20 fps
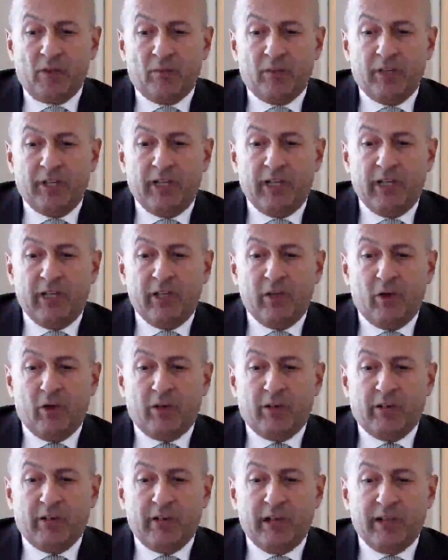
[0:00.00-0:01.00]
really
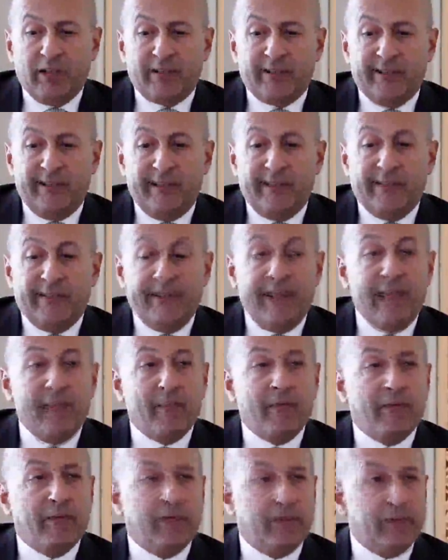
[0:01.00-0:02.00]
organize their
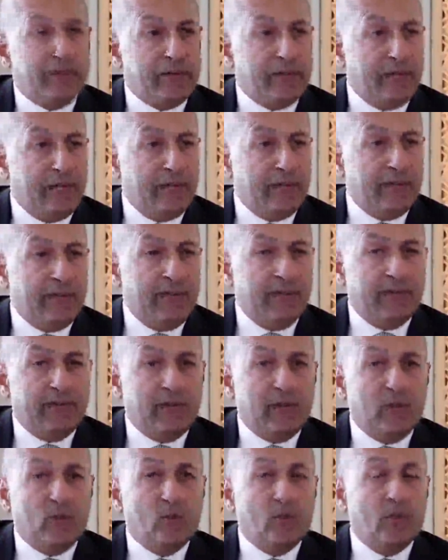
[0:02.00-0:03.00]
laborers and
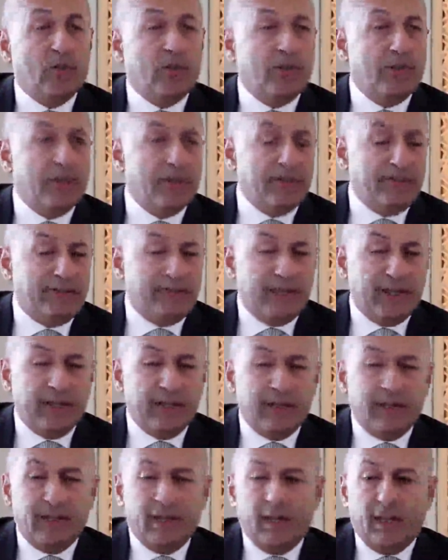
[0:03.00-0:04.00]
their workers
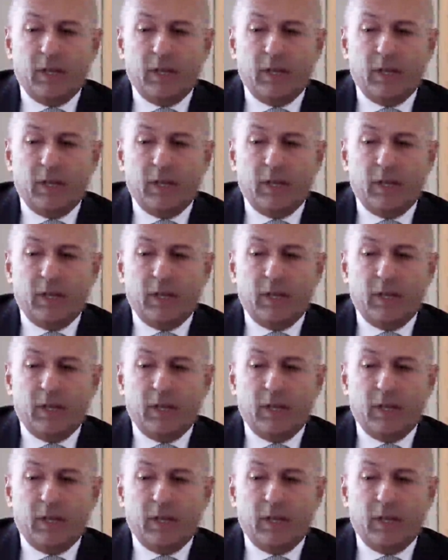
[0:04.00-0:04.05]
affair,